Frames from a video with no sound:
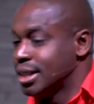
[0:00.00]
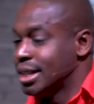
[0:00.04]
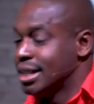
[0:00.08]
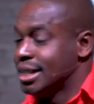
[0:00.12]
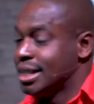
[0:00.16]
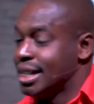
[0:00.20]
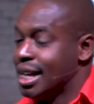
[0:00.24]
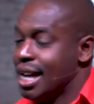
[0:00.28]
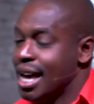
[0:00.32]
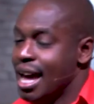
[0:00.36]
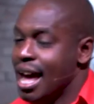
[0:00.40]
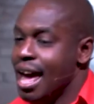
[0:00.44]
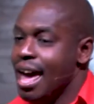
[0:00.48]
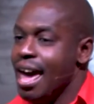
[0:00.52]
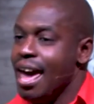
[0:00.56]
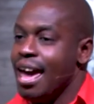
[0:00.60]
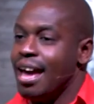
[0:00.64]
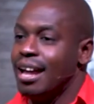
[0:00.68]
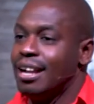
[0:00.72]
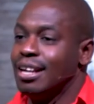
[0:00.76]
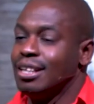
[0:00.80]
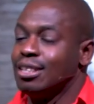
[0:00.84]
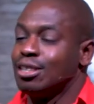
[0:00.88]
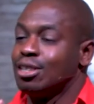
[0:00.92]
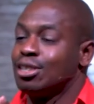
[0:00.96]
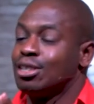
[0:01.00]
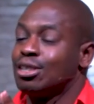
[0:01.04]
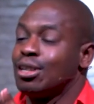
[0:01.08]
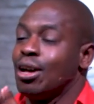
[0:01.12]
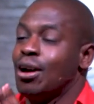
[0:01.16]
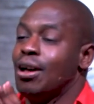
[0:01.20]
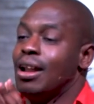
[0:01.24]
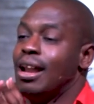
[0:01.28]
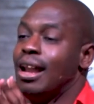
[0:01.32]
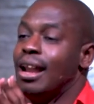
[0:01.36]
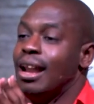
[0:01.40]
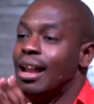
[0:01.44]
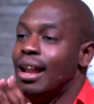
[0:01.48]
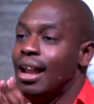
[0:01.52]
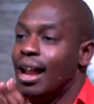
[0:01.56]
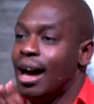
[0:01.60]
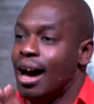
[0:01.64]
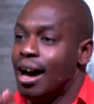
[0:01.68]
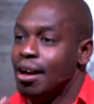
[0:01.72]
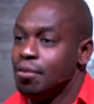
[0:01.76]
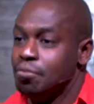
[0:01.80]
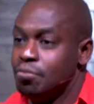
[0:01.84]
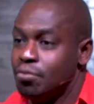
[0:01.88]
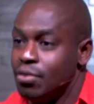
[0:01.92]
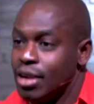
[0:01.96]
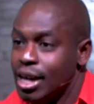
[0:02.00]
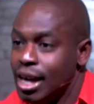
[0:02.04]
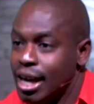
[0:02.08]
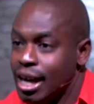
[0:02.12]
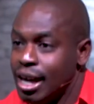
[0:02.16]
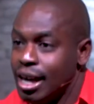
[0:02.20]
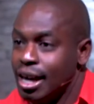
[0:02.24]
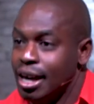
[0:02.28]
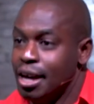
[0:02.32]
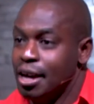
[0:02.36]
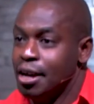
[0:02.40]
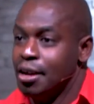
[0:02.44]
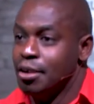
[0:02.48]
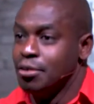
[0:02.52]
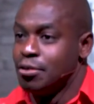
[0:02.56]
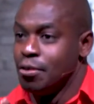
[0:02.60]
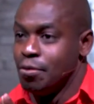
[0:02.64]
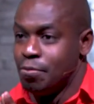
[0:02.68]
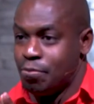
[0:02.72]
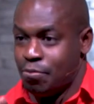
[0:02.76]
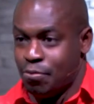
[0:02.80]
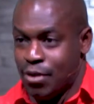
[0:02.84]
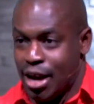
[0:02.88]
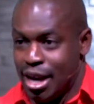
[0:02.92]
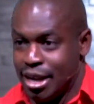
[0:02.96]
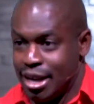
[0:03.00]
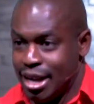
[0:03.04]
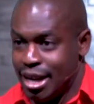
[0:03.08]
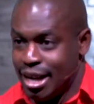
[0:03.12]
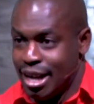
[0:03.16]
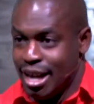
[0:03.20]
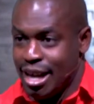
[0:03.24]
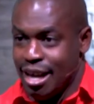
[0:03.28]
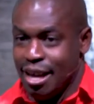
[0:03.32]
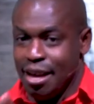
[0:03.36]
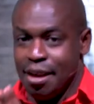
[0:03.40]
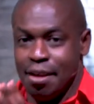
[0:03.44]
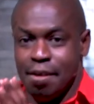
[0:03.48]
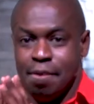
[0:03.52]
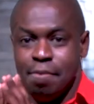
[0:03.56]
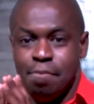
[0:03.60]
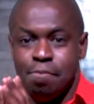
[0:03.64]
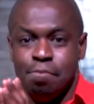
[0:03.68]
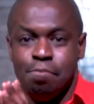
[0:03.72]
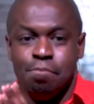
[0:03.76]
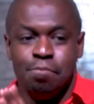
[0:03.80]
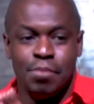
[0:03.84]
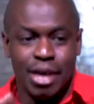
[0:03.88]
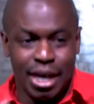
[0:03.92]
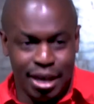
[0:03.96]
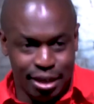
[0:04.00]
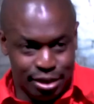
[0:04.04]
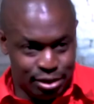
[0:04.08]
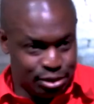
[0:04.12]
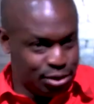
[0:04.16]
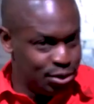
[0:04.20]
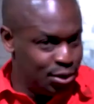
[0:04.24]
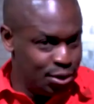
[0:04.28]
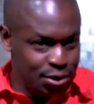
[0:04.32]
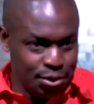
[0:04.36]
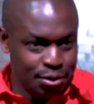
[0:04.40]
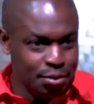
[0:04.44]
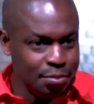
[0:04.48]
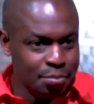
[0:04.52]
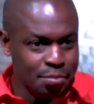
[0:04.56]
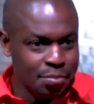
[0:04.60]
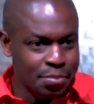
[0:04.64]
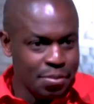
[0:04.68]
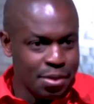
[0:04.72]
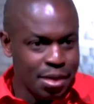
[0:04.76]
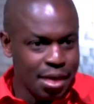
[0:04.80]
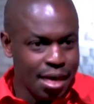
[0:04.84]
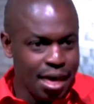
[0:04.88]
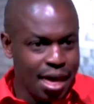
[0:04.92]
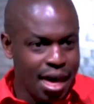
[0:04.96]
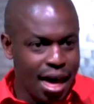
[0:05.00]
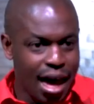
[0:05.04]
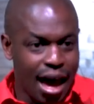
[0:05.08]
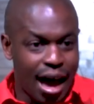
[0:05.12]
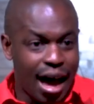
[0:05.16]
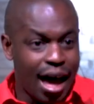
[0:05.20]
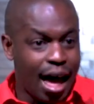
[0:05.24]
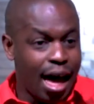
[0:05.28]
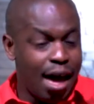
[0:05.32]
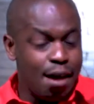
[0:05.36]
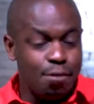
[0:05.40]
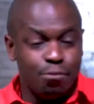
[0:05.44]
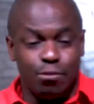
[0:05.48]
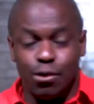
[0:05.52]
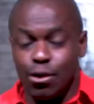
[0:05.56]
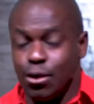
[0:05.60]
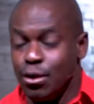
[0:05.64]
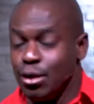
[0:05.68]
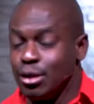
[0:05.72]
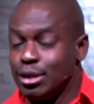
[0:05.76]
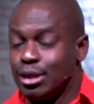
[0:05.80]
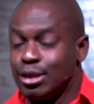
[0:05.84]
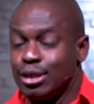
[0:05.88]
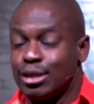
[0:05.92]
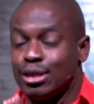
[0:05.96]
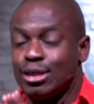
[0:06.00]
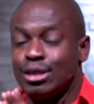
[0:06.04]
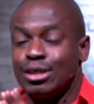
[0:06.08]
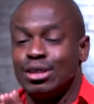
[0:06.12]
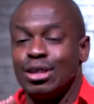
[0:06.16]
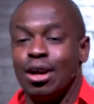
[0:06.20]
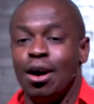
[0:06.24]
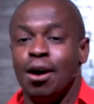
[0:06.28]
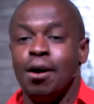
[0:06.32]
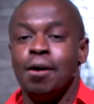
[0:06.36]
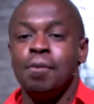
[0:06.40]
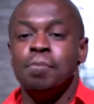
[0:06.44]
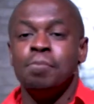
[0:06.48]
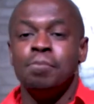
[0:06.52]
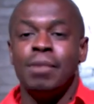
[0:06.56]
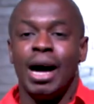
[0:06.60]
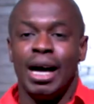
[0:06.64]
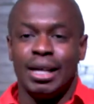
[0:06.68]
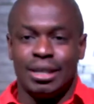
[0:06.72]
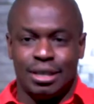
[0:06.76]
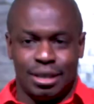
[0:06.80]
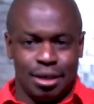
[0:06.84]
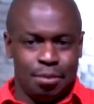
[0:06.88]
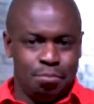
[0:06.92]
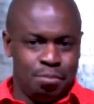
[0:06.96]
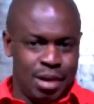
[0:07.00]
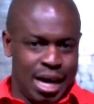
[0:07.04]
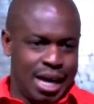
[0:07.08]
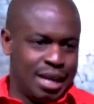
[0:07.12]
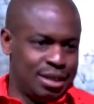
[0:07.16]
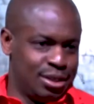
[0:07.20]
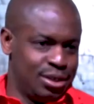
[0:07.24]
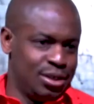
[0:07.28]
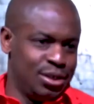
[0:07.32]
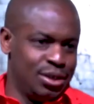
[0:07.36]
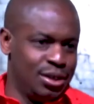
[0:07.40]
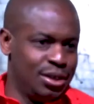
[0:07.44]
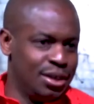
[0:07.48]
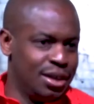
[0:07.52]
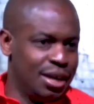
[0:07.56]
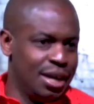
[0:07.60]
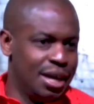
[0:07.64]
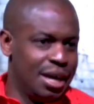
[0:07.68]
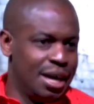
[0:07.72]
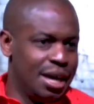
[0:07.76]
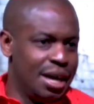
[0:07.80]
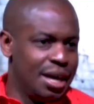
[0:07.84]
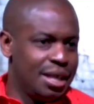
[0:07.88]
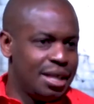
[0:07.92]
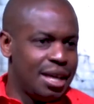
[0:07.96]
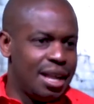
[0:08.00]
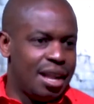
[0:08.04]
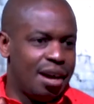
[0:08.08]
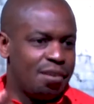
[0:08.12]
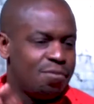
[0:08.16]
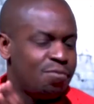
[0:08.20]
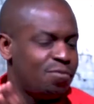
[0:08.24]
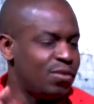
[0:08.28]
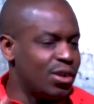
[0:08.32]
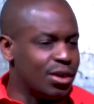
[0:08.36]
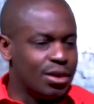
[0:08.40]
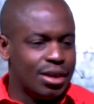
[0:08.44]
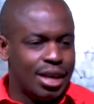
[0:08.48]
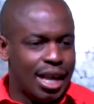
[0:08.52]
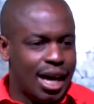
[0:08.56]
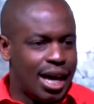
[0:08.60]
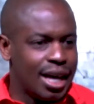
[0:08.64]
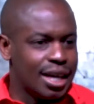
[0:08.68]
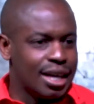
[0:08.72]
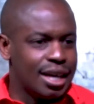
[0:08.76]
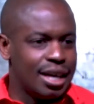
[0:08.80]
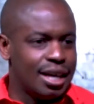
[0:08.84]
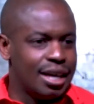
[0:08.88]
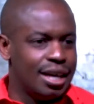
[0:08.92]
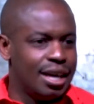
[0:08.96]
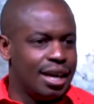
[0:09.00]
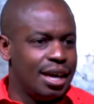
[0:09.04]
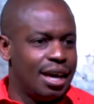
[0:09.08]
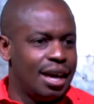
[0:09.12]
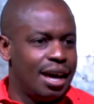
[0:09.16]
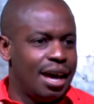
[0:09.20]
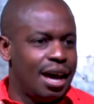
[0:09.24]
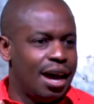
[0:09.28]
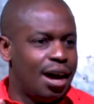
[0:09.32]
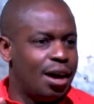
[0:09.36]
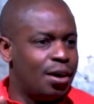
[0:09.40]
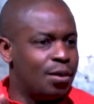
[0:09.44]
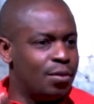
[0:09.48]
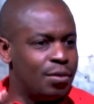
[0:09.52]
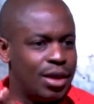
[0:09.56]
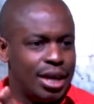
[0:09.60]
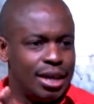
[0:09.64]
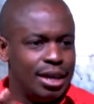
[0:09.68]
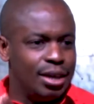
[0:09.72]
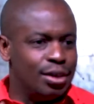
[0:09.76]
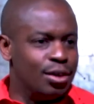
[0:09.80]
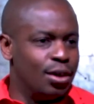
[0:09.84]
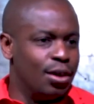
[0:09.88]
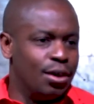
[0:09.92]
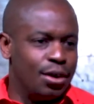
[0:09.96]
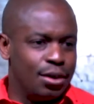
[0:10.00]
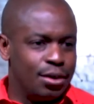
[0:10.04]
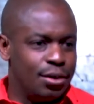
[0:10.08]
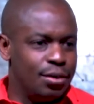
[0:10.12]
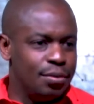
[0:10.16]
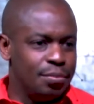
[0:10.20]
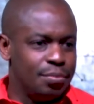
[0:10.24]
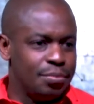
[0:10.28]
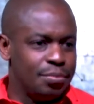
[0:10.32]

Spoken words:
She said, it is so lovely to finally meet you. I have heard so much about you that I feel like I already know you.